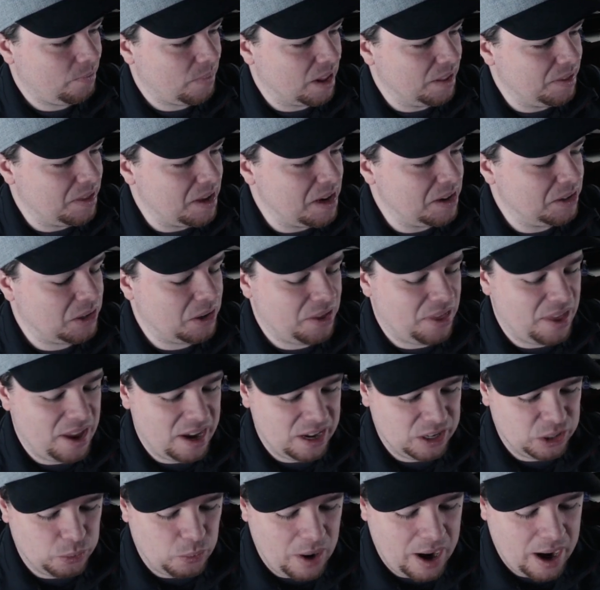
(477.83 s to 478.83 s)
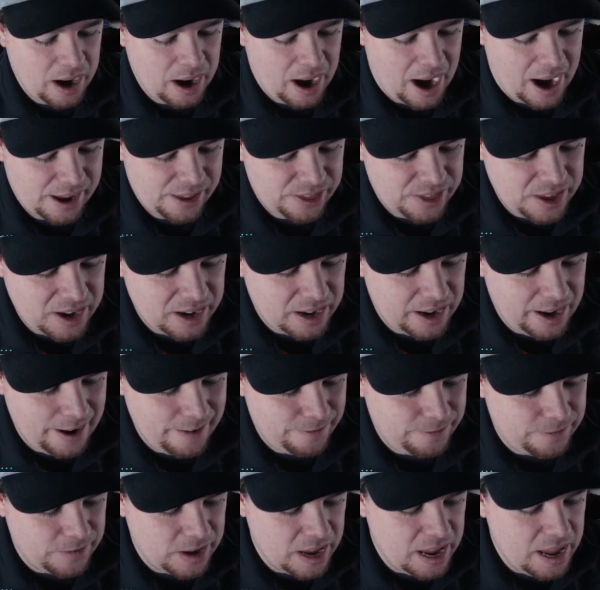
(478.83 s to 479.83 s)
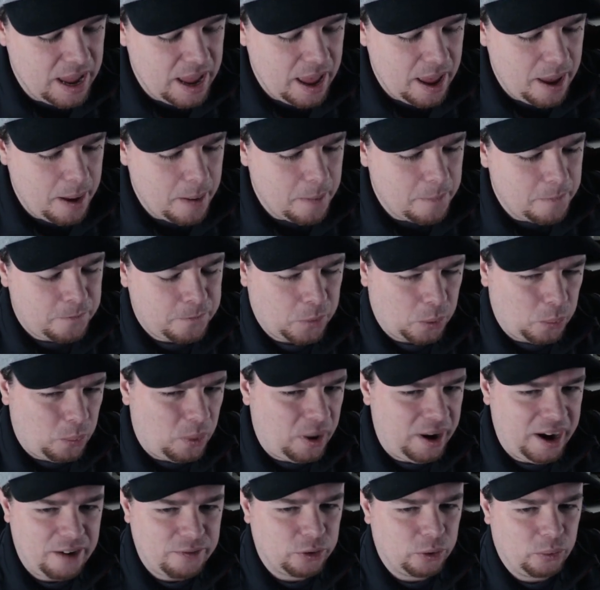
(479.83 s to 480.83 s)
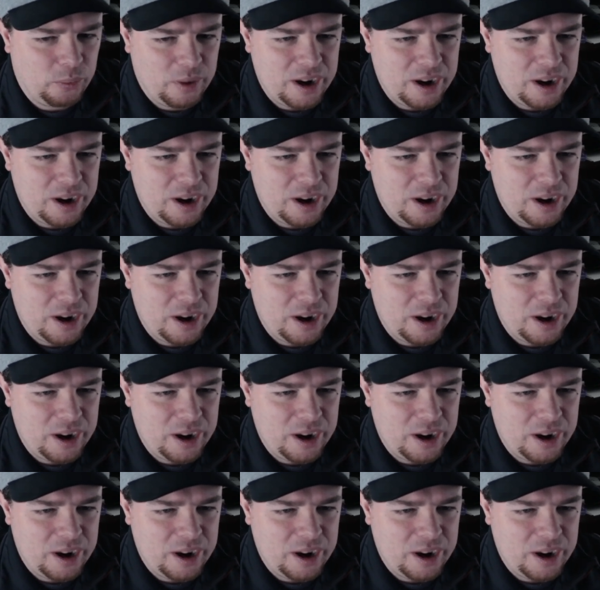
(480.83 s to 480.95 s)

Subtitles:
these are things where I think if for whatever